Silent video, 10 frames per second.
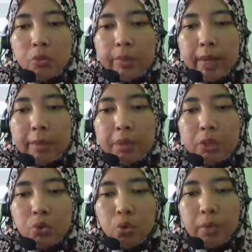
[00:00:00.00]
you'll
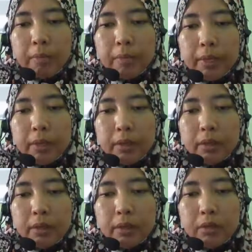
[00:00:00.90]
be able to
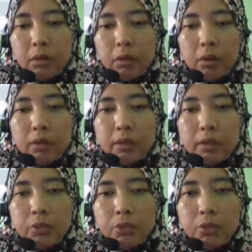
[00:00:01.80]
complete
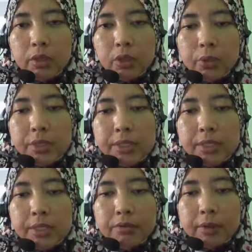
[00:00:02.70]
all the tutorial
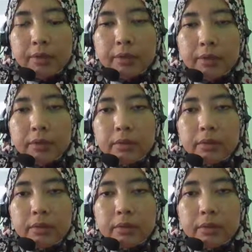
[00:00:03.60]
questions given.
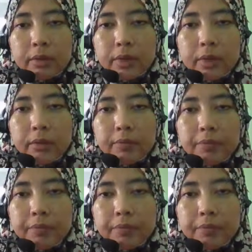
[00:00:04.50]
Okay.